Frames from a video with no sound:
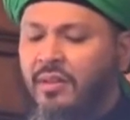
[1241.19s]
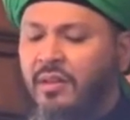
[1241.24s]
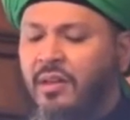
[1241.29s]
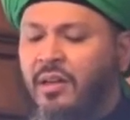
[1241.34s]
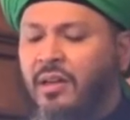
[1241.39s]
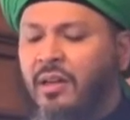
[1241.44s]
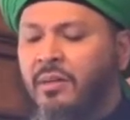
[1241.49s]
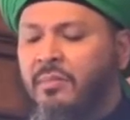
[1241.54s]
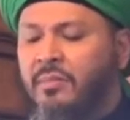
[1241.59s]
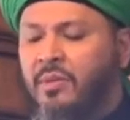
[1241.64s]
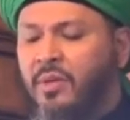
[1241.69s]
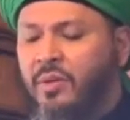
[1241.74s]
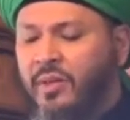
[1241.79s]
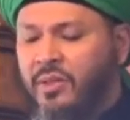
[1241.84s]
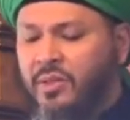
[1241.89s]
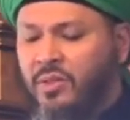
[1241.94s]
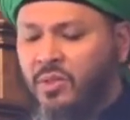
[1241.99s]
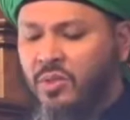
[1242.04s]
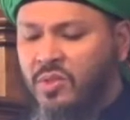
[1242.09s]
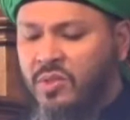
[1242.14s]
I'm
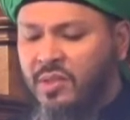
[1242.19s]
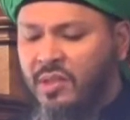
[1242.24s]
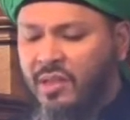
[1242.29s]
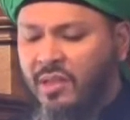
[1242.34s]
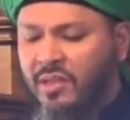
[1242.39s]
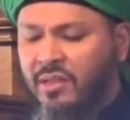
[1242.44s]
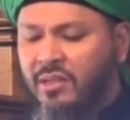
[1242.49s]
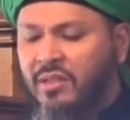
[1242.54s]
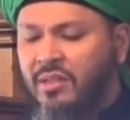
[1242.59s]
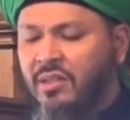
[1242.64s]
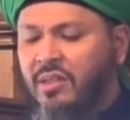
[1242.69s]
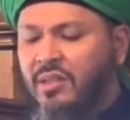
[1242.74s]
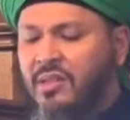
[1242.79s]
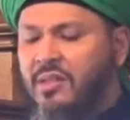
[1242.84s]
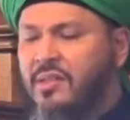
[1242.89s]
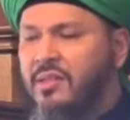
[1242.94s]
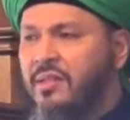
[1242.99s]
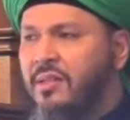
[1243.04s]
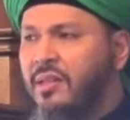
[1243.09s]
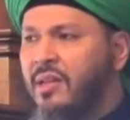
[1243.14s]
going to say
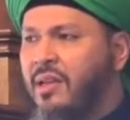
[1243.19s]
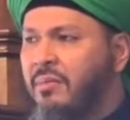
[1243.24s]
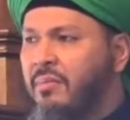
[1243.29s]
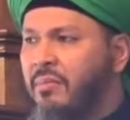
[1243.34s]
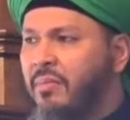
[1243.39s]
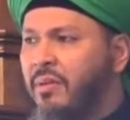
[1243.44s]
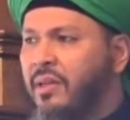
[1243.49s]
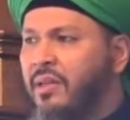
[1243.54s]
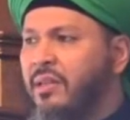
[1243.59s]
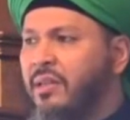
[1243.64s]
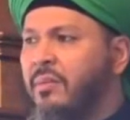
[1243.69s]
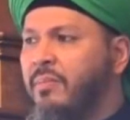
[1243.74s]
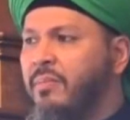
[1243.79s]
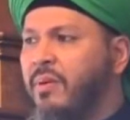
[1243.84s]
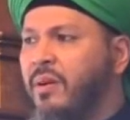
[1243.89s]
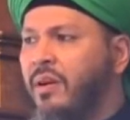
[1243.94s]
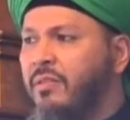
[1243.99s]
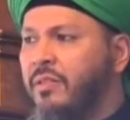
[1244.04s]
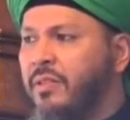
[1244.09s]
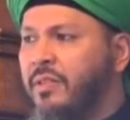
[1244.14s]
Islam and the
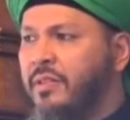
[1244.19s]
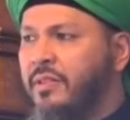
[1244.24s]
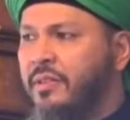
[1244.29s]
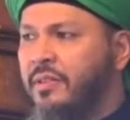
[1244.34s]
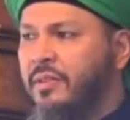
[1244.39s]
Prophet.